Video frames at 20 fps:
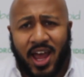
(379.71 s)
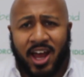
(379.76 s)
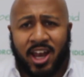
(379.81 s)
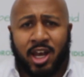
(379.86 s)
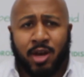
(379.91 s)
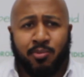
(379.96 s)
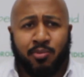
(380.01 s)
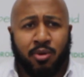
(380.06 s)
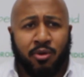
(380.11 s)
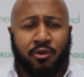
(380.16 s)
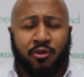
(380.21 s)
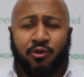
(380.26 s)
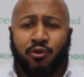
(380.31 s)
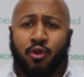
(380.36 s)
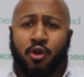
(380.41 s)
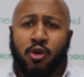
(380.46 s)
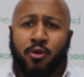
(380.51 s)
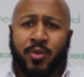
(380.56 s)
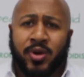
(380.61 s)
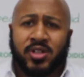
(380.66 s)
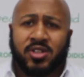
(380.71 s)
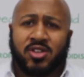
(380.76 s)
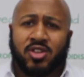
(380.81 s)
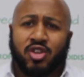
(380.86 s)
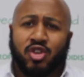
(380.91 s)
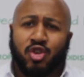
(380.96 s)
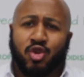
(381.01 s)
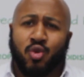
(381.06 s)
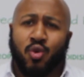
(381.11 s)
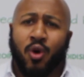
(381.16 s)
and the
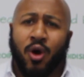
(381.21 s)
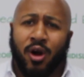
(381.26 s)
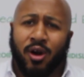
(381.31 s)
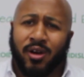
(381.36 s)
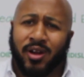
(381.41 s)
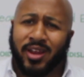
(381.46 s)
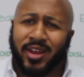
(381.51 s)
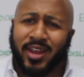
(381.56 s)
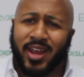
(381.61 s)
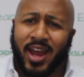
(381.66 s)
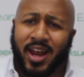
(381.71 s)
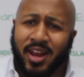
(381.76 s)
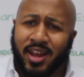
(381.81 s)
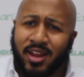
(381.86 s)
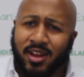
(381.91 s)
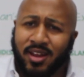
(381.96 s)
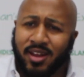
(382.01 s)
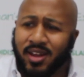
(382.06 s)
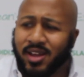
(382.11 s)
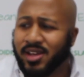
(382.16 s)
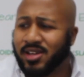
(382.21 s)
performance you are getting